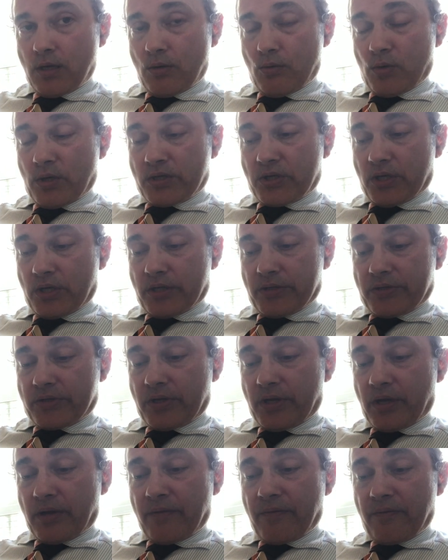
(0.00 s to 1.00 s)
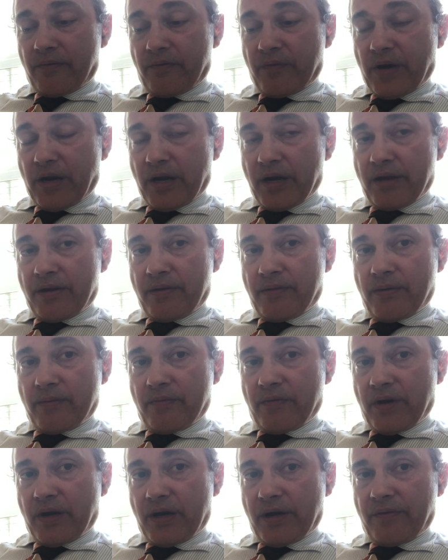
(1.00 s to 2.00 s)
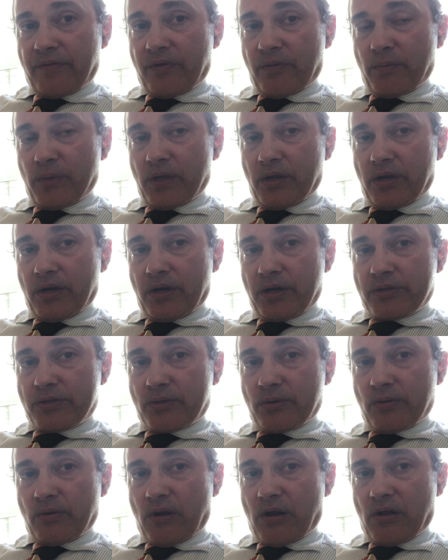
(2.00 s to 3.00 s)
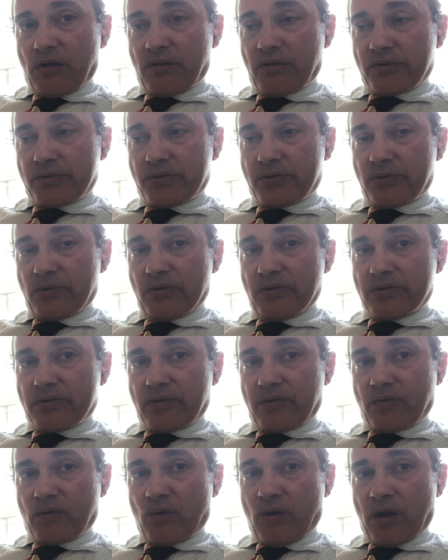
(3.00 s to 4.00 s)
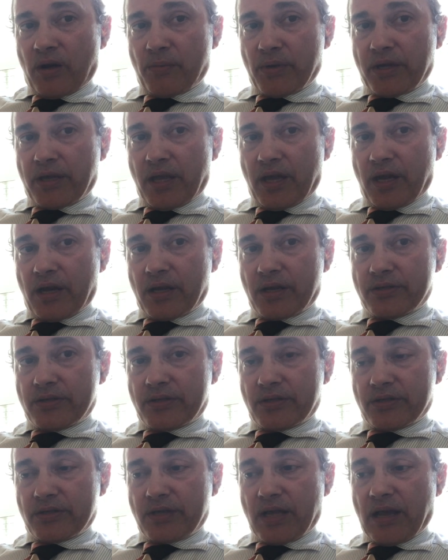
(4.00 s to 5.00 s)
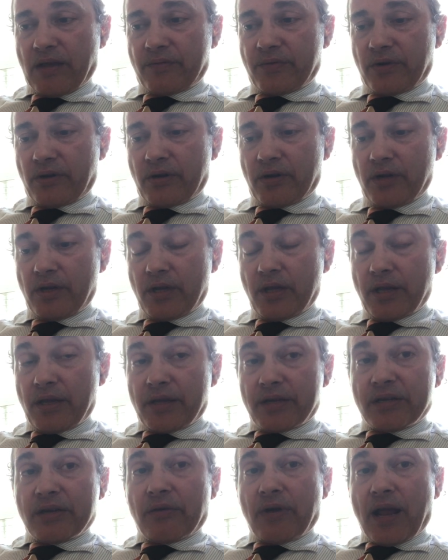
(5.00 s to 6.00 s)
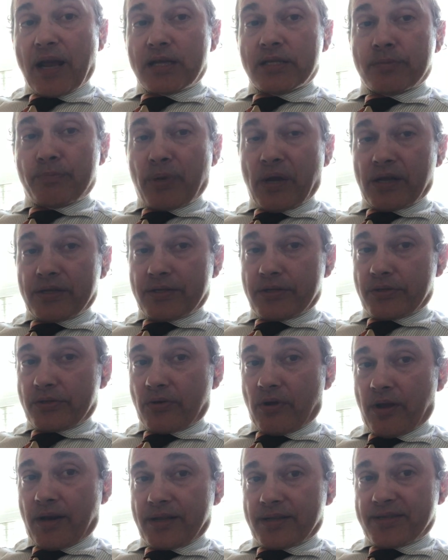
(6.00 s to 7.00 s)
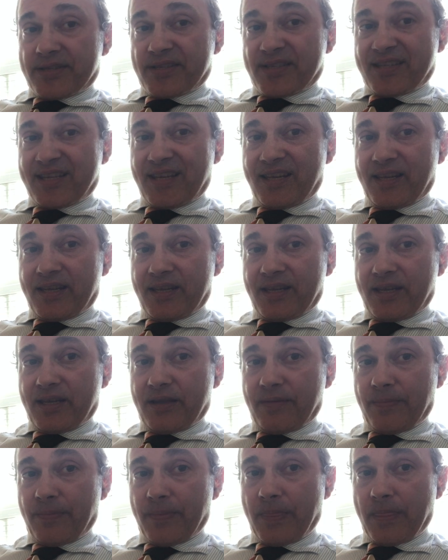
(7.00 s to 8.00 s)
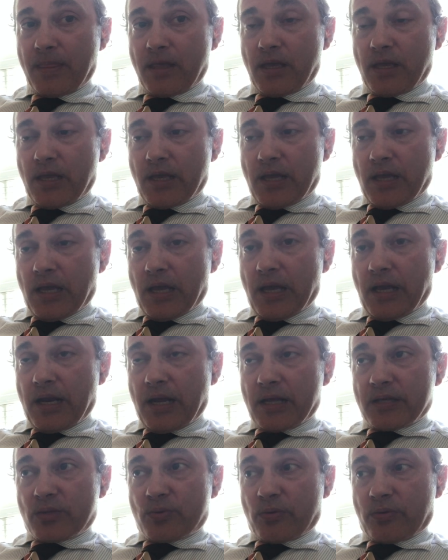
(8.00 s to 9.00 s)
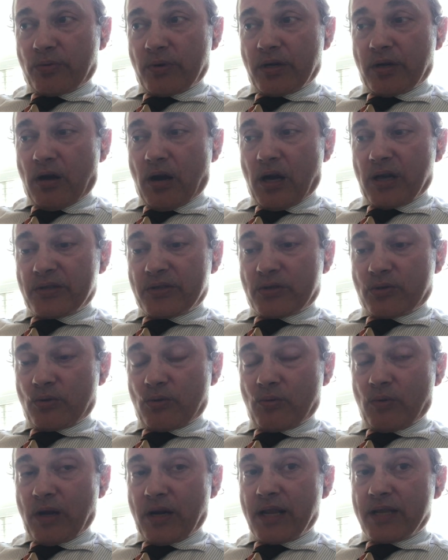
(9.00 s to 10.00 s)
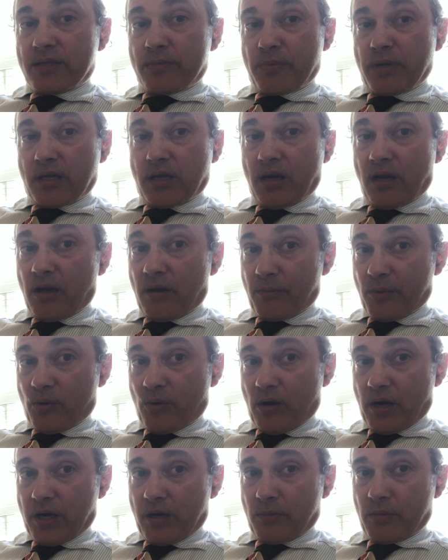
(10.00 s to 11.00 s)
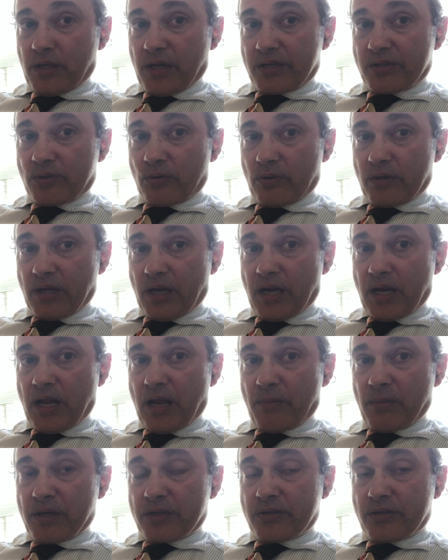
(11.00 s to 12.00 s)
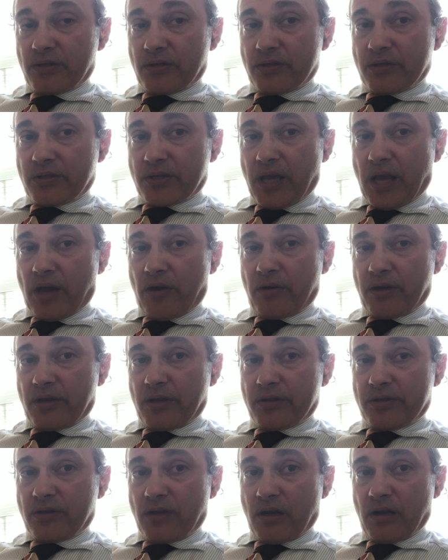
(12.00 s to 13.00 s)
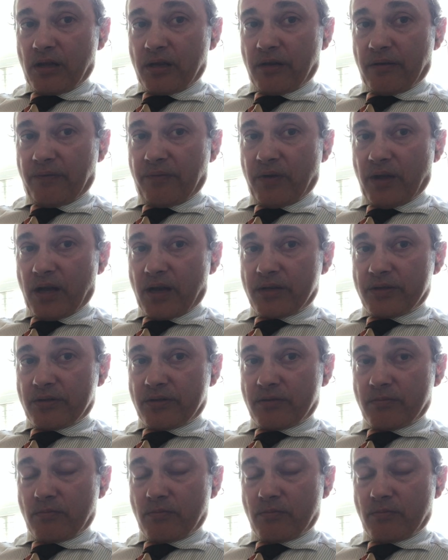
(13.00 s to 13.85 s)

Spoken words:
which is very, very familiar to all students of quantum mechanics, as after Dirac's positronic C, and as with regards to what has become quantum electrodynamics and the scattering and tunneling effects,